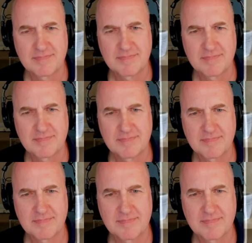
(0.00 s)

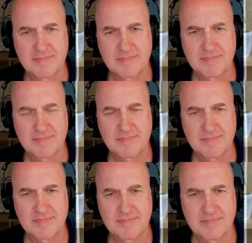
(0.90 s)

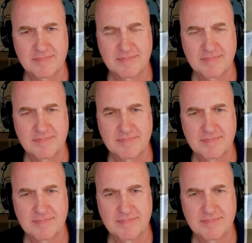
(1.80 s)

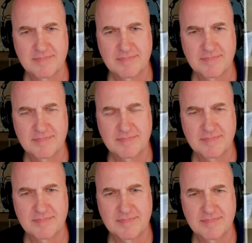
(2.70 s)

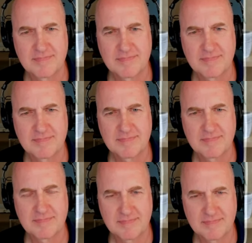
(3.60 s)

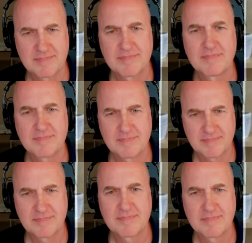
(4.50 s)

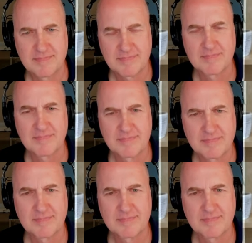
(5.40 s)
No words are spoken by the person on screen.